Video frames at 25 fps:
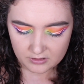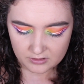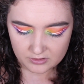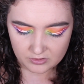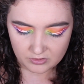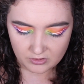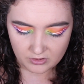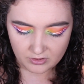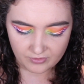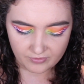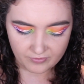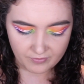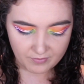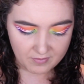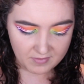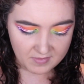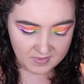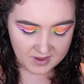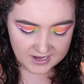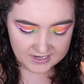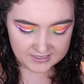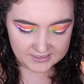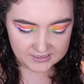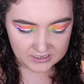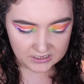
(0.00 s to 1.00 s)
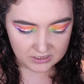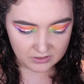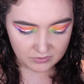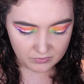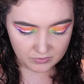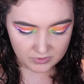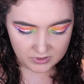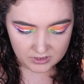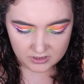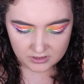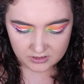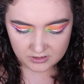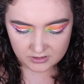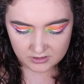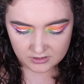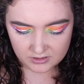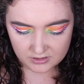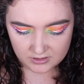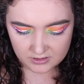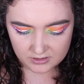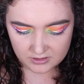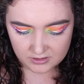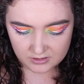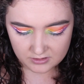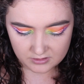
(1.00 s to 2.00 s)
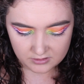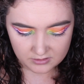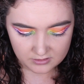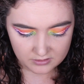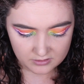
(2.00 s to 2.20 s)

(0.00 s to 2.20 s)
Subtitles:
sort of messy ones,